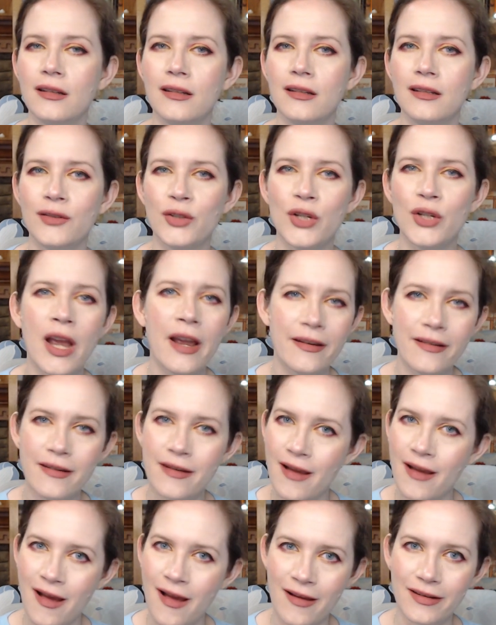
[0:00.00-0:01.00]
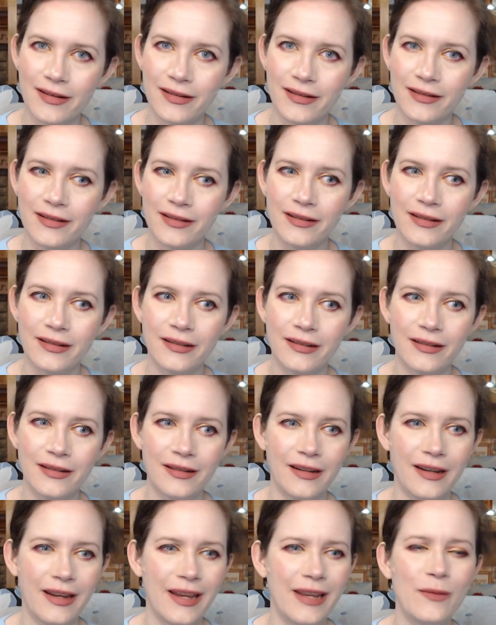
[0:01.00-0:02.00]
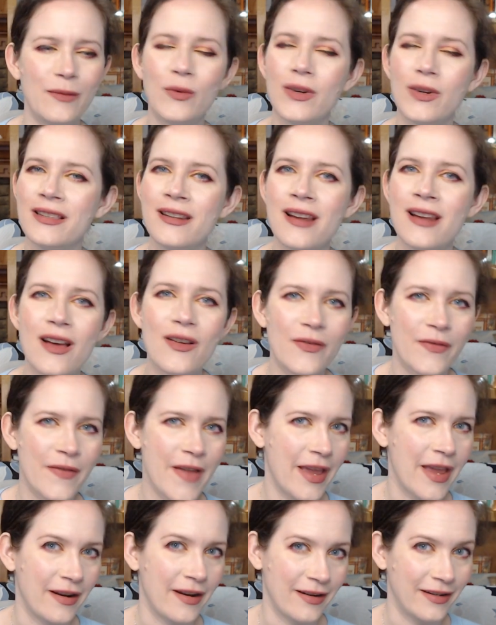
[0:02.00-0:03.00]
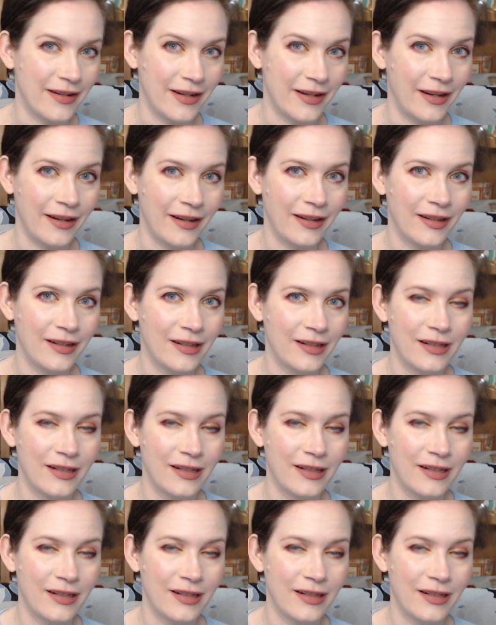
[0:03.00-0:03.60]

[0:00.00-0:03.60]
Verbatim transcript: Chide not. It was not vanity,